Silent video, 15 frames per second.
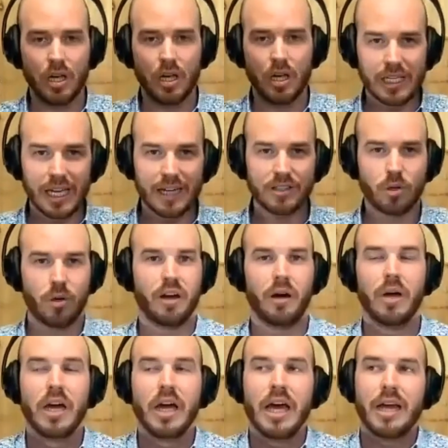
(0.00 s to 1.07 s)
Yes or no.
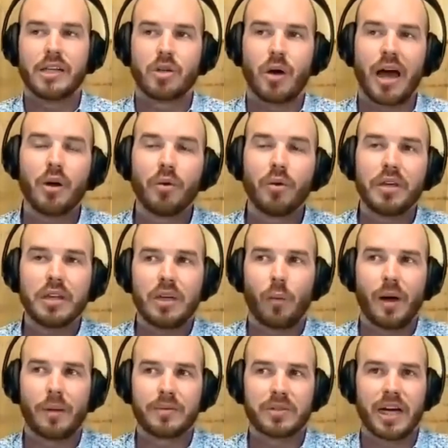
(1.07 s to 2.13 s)
And so I don't think that
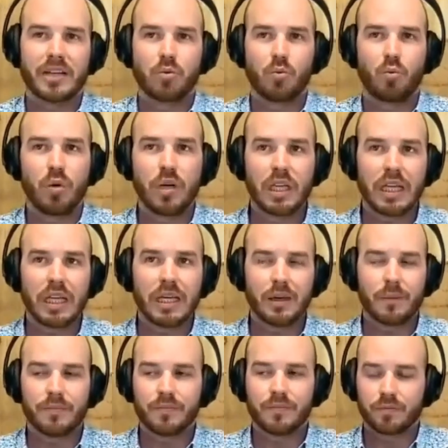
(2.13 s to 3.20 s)
websites really,